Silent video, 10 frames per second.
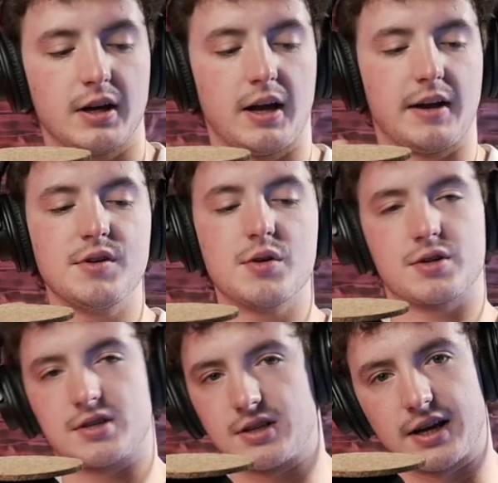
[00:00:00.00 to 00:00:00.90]
I've
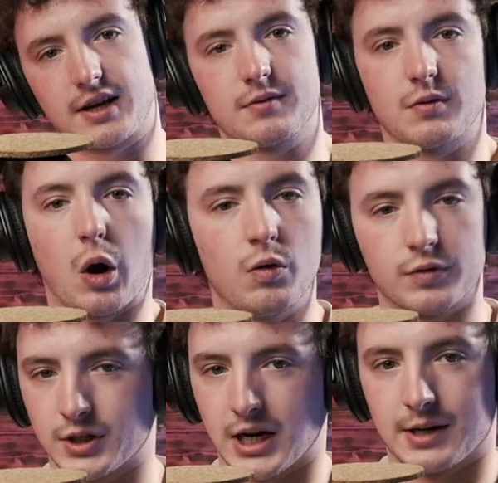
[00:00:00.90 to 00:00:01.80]
noticed, like, over
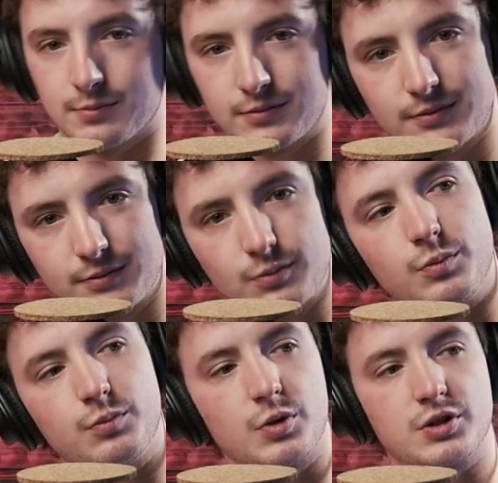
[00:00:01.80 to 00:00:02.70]
time,
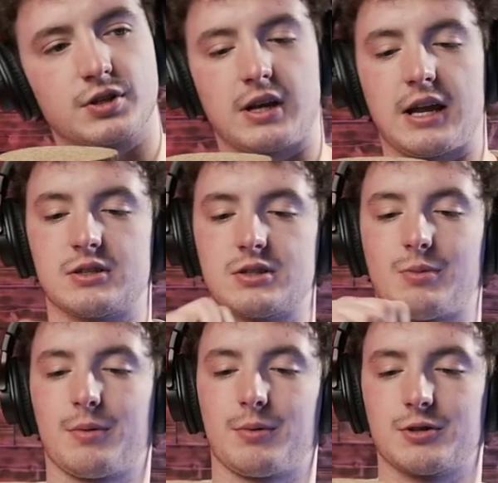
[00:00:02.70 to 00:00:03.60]
once an
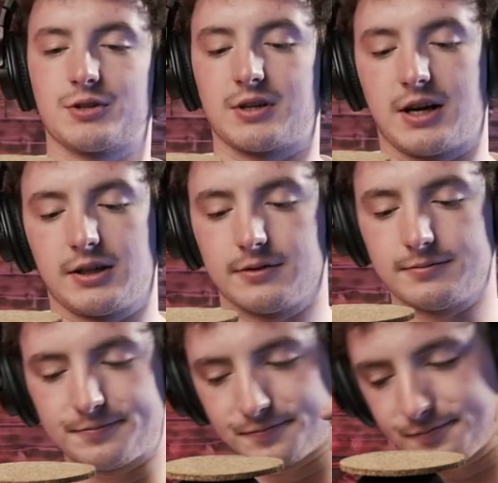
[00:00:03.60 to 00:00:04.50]
ASMR person kind of
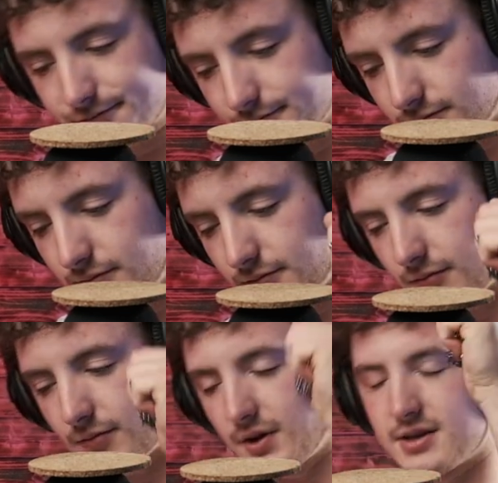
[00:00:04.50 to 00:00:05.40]

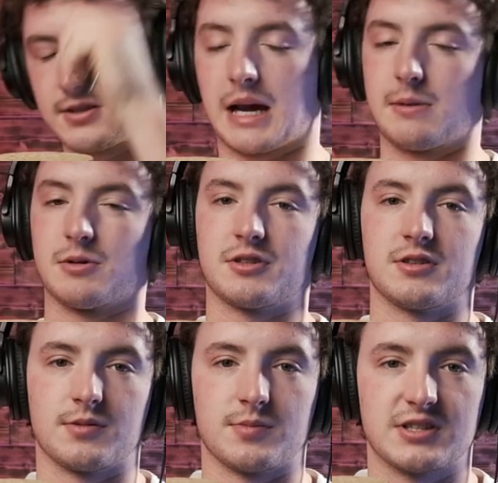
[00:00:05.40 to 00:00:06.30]
establishes
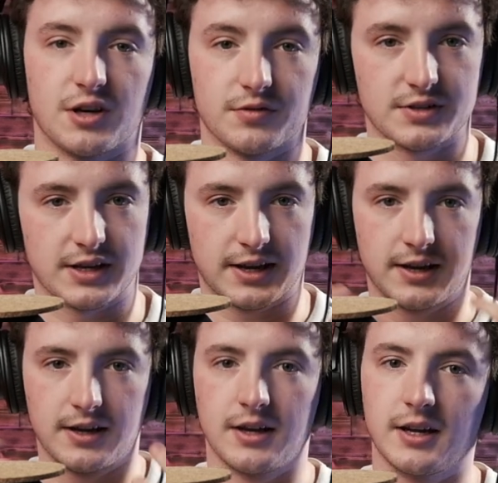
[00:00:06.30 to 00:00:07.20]
themselves, they
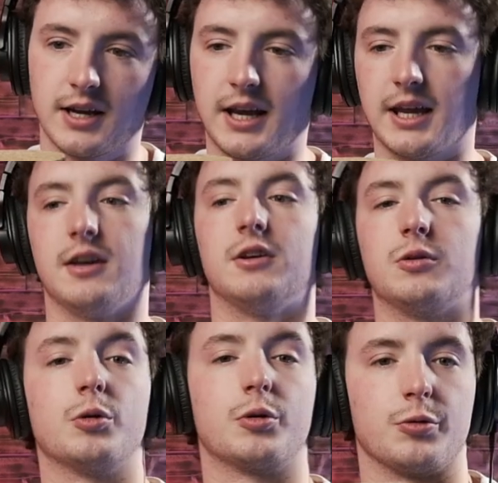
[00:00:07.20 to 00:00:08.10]
kind of get
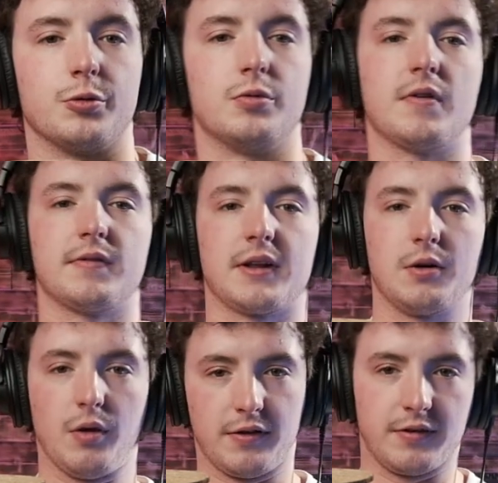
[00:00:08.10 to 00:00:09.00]
into a groove of, like,
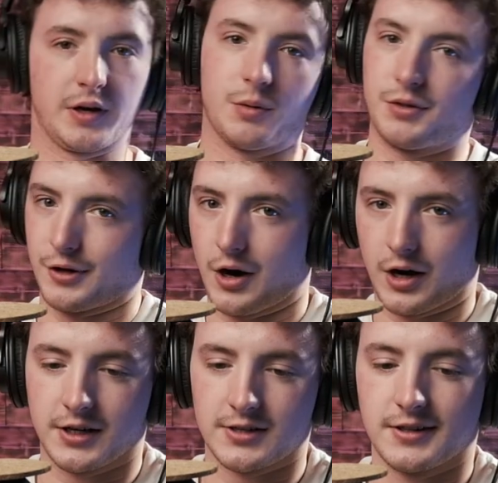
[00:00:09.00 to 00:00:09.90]
they figure out what their
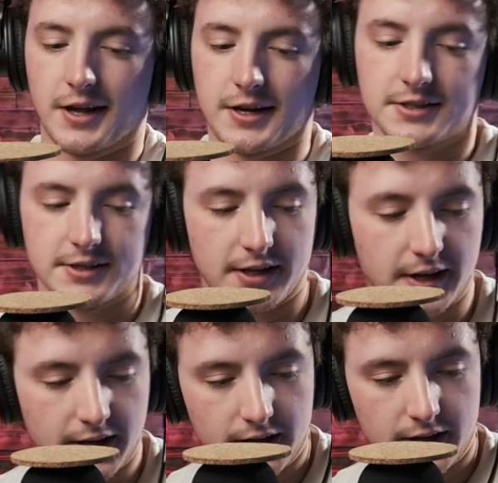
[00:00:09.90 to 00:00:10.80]
audience likes, and